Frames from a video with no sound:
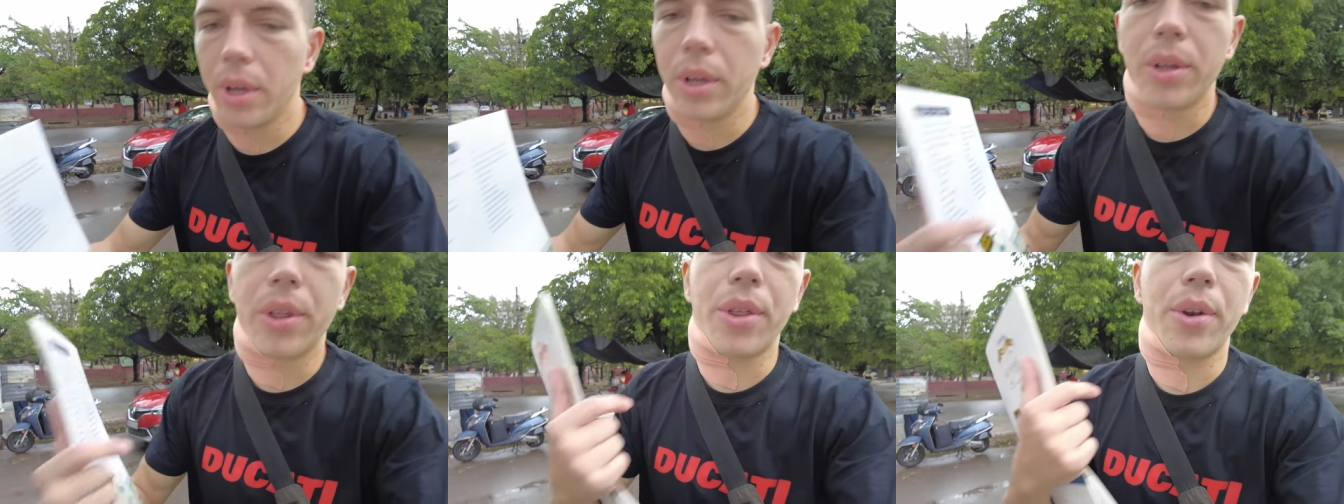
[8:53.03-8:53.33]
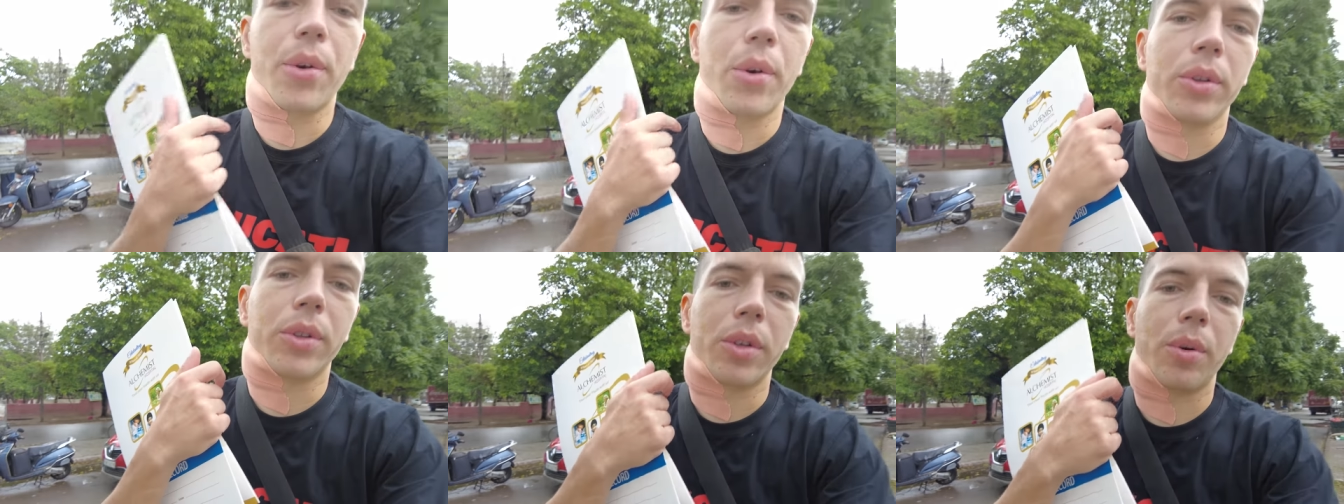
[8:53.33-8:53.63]

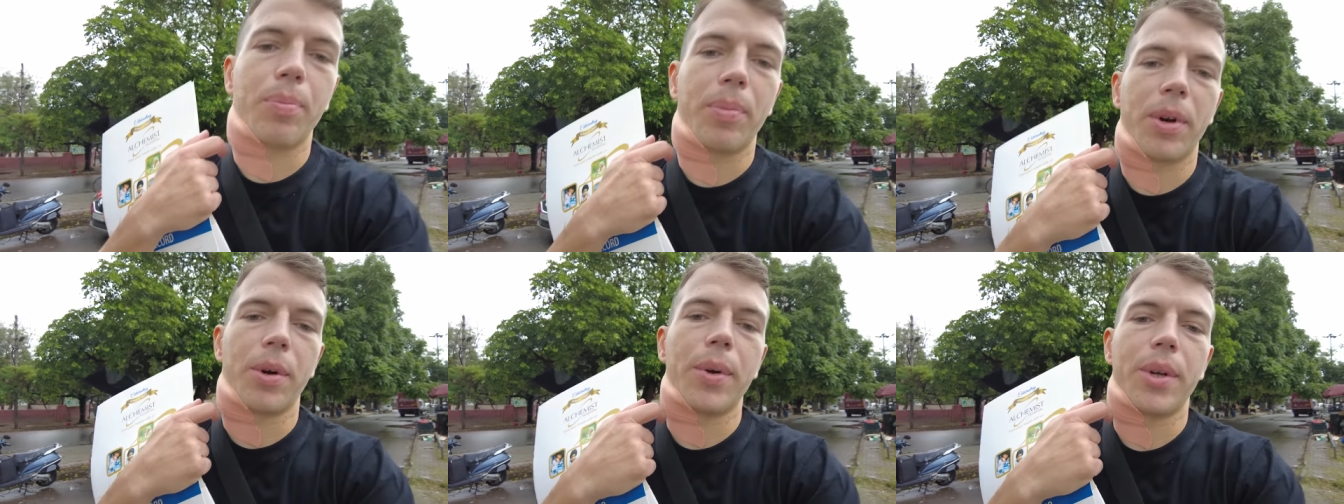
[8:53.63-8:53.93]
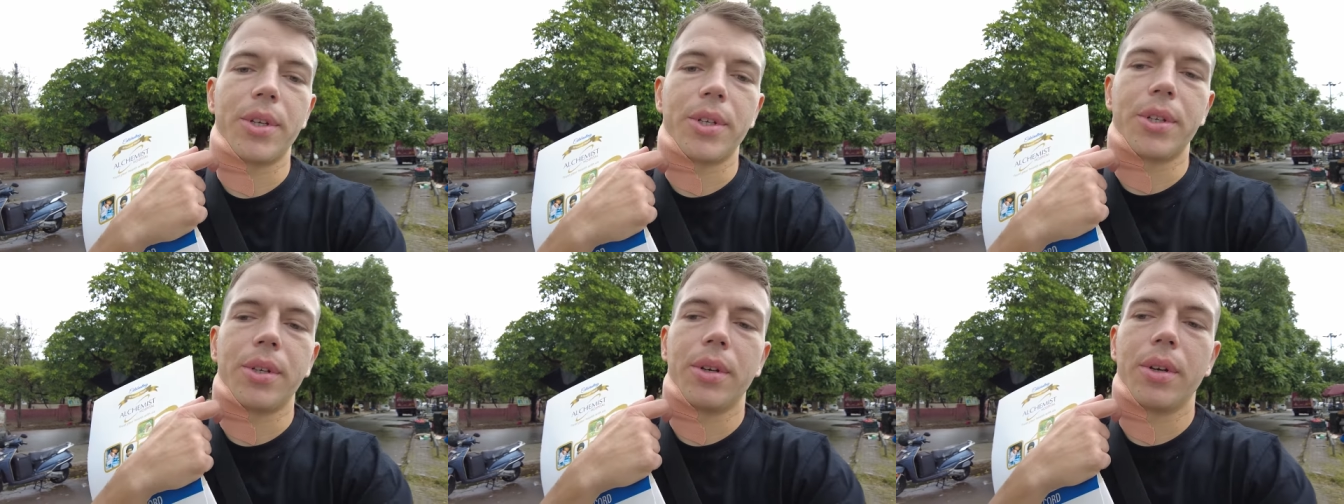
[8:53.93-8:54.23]
throat
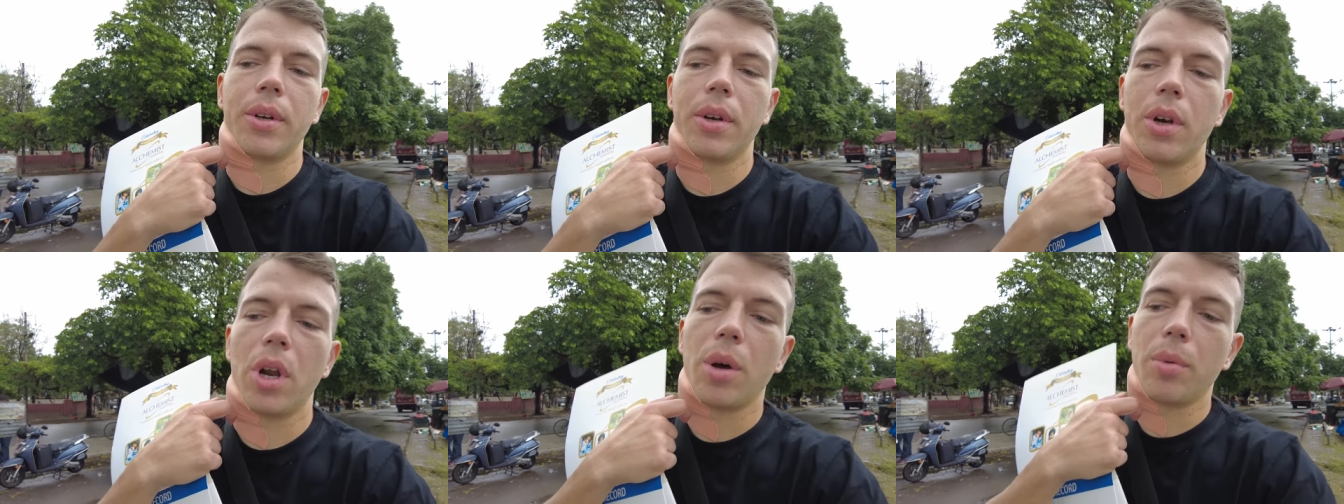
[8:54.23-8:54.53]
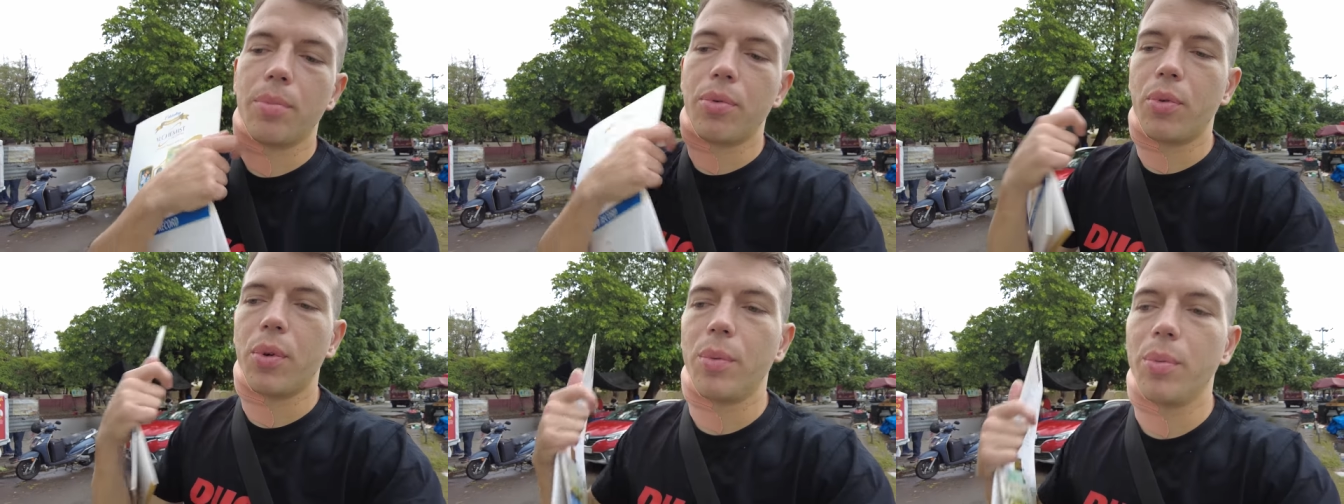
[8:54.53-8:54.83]
operation
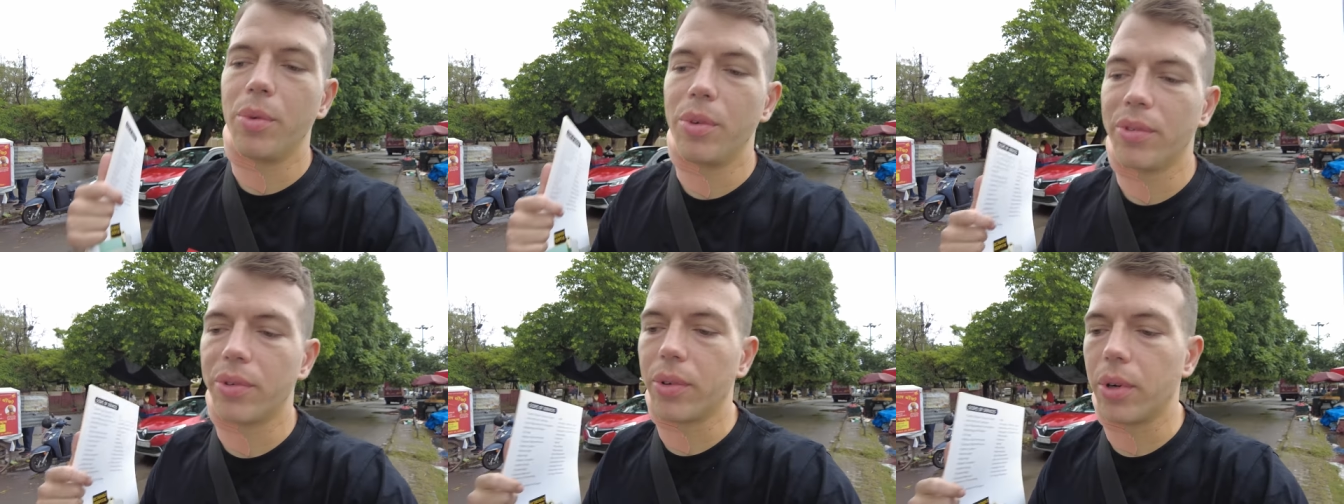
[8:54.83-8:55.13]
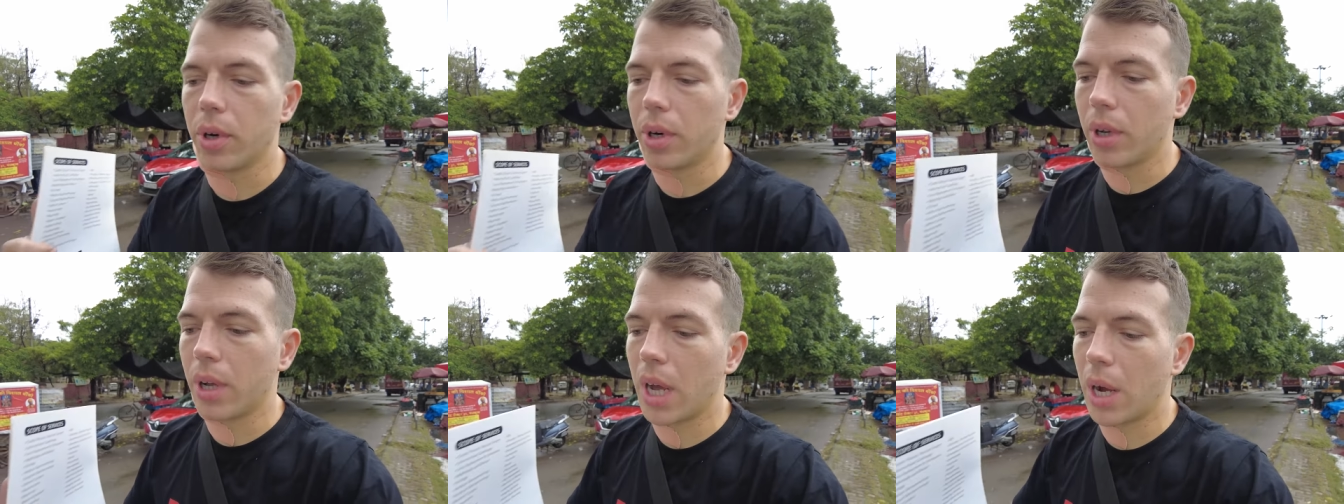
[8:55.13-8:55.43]
lump
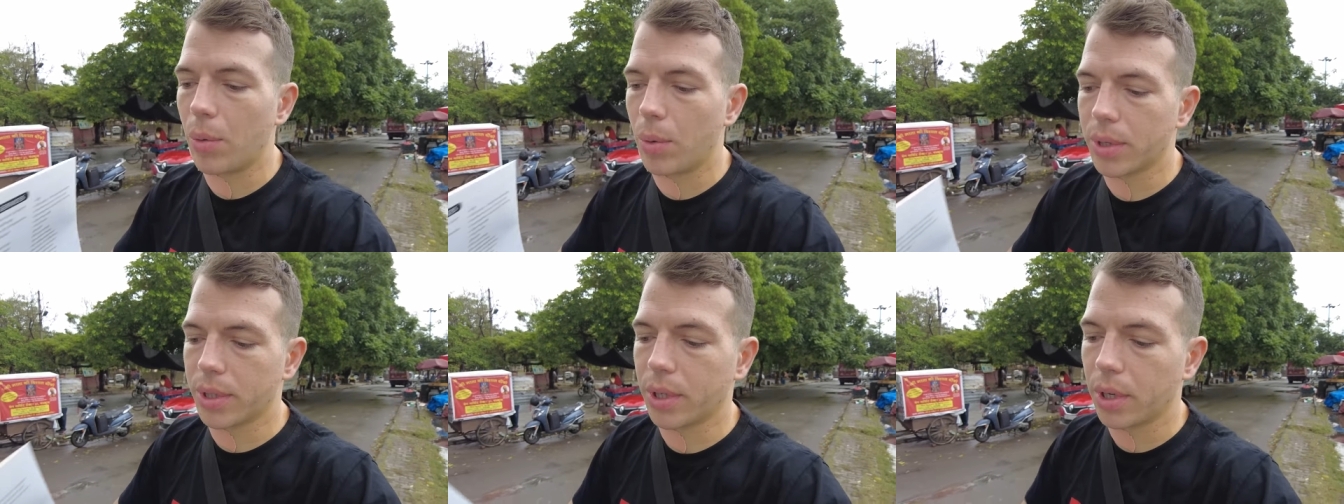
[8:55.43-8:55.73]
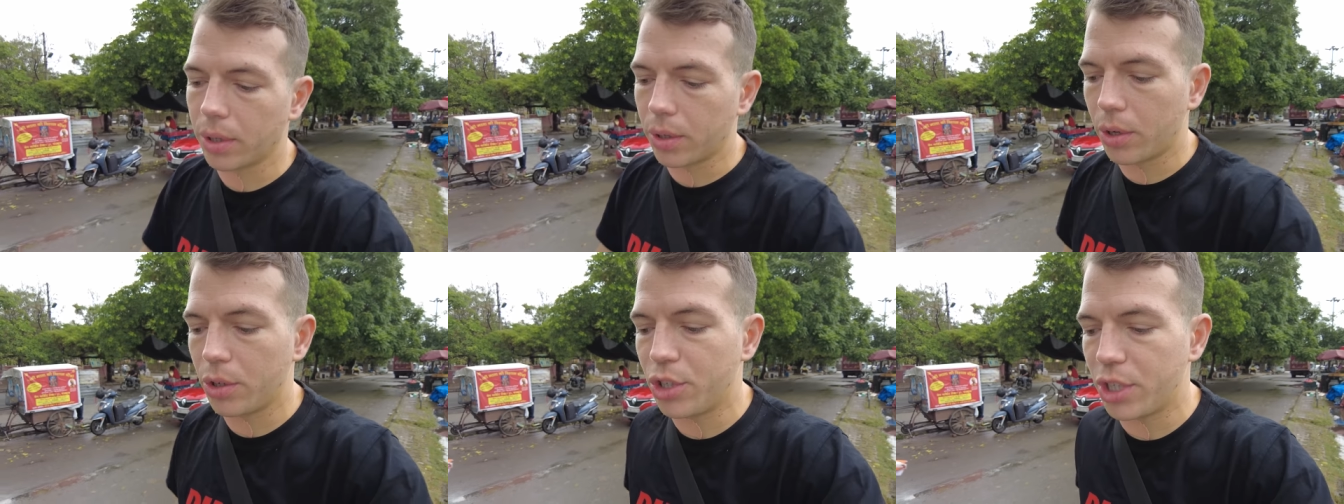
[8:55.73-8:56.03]
removal I was
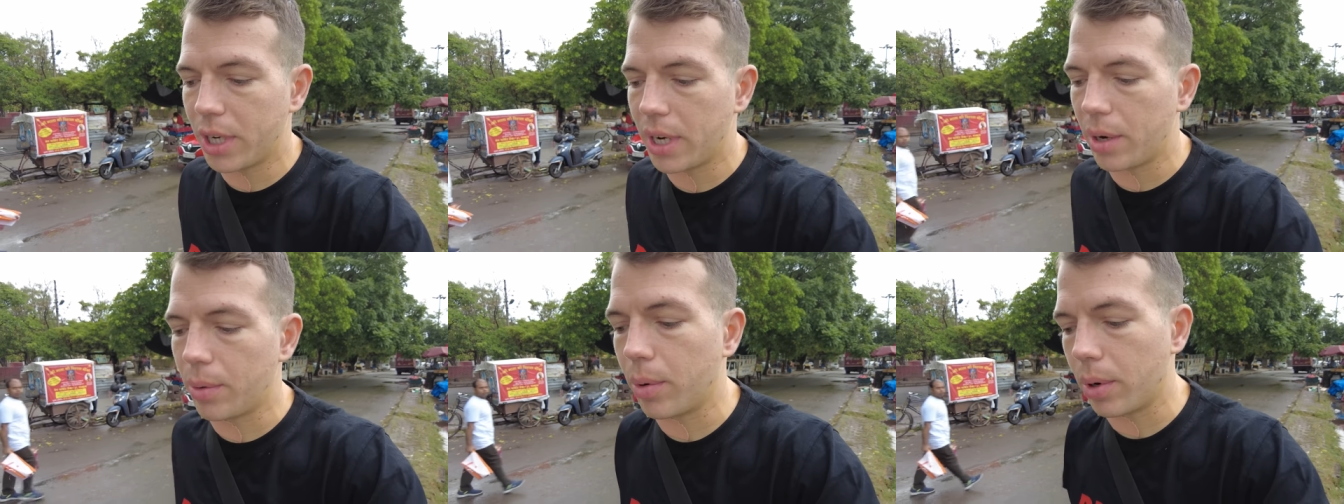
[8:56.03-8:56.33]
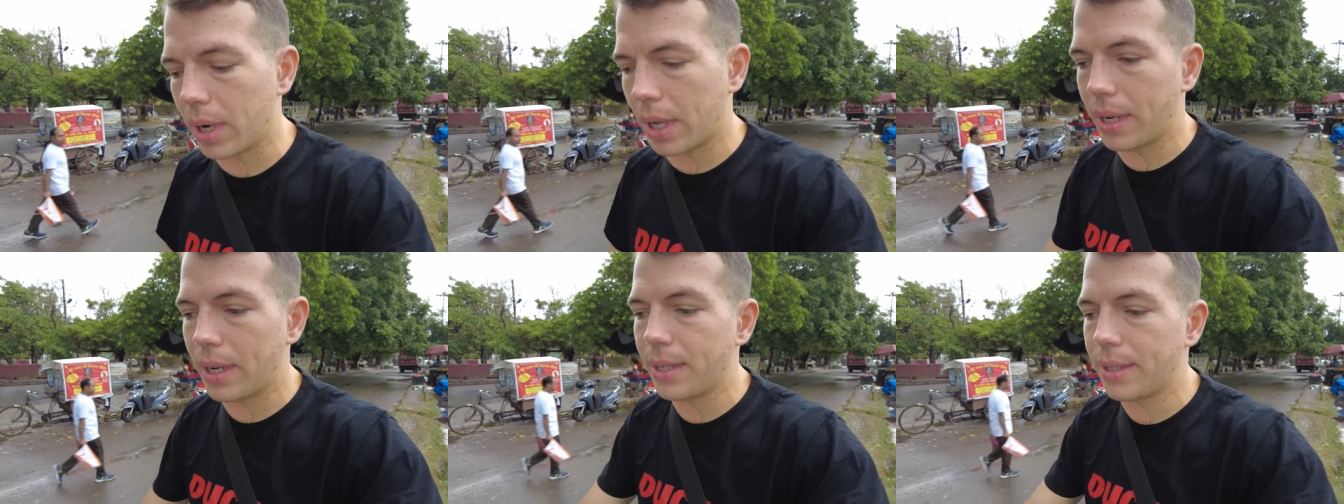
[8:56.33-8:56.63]
under
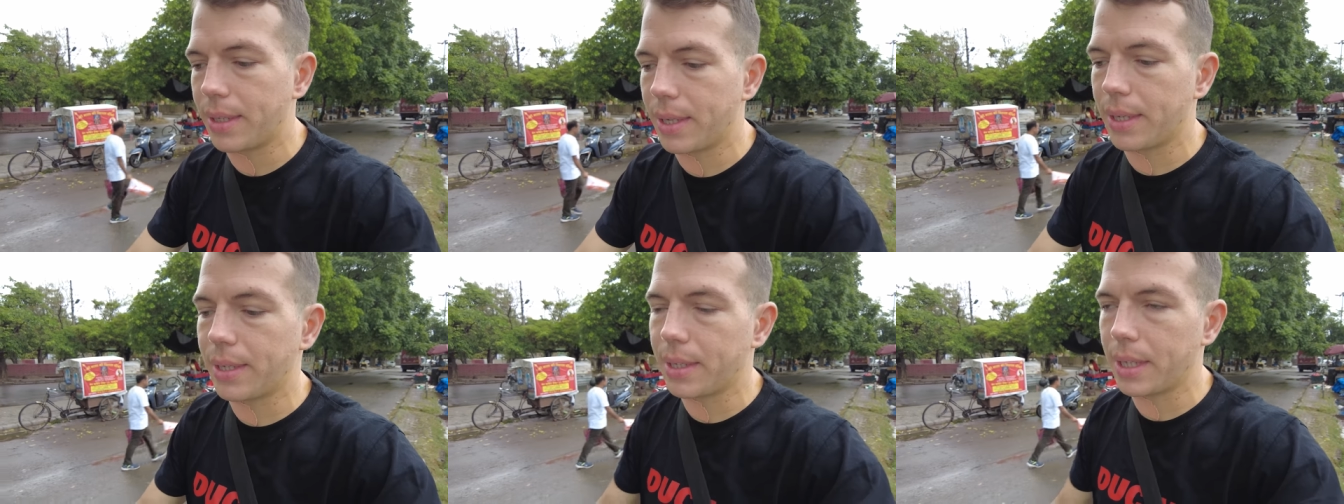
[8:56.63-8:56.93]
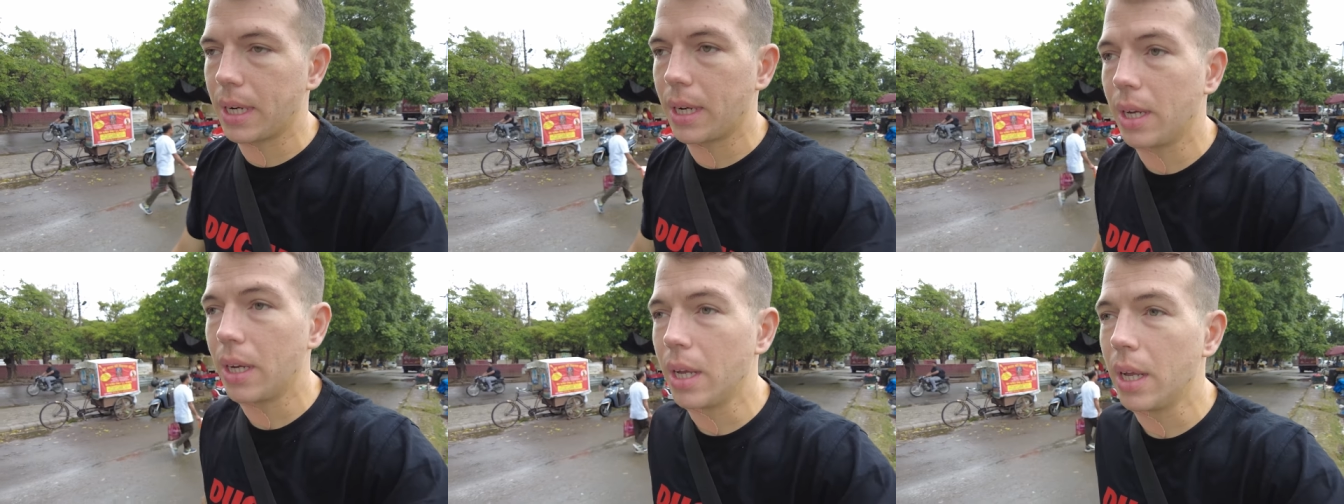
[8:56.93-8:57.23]
general
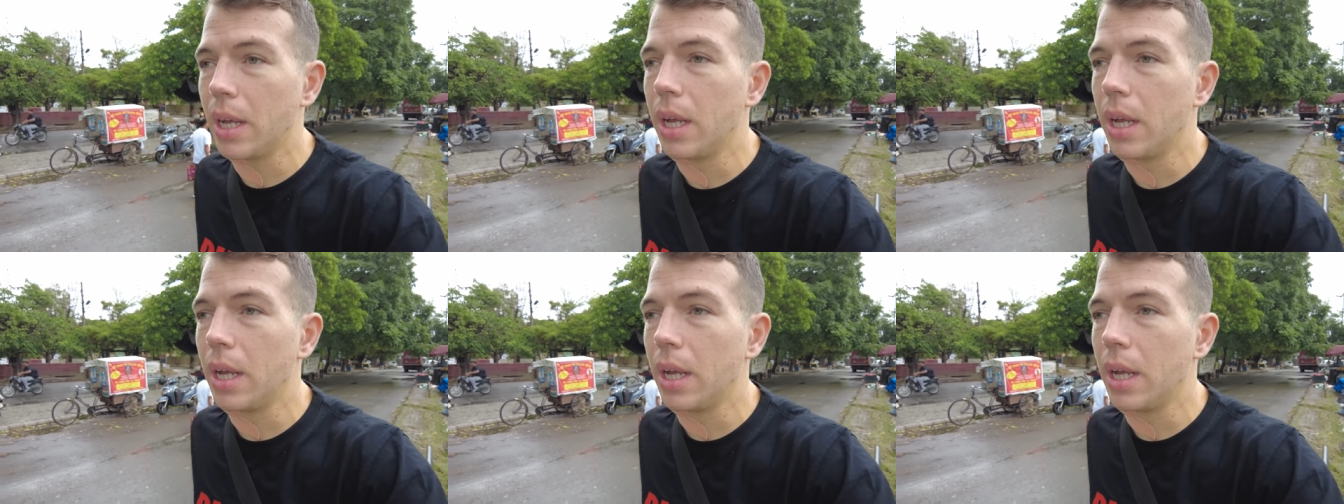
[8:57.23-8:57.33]
anesthesia